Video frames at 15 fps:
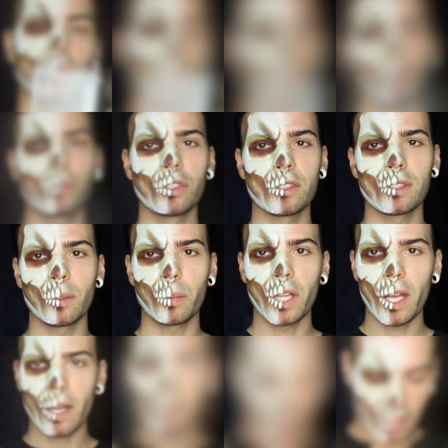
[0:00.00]
closest to
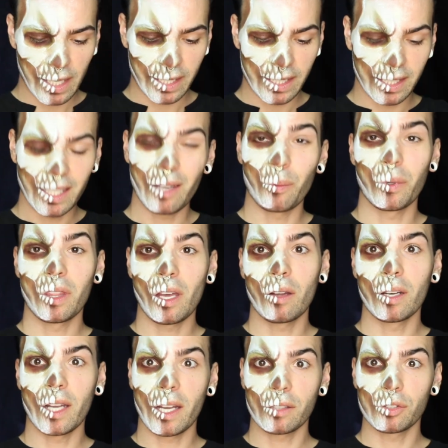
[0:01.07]
black that I can get
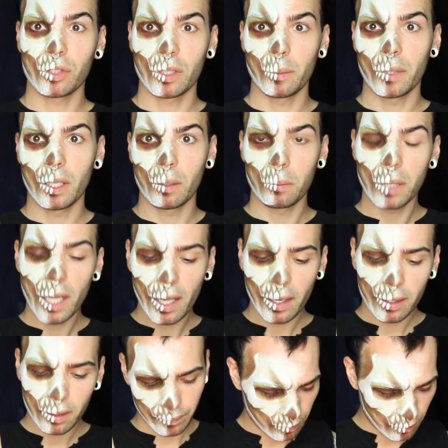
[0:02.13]
without it actually being black.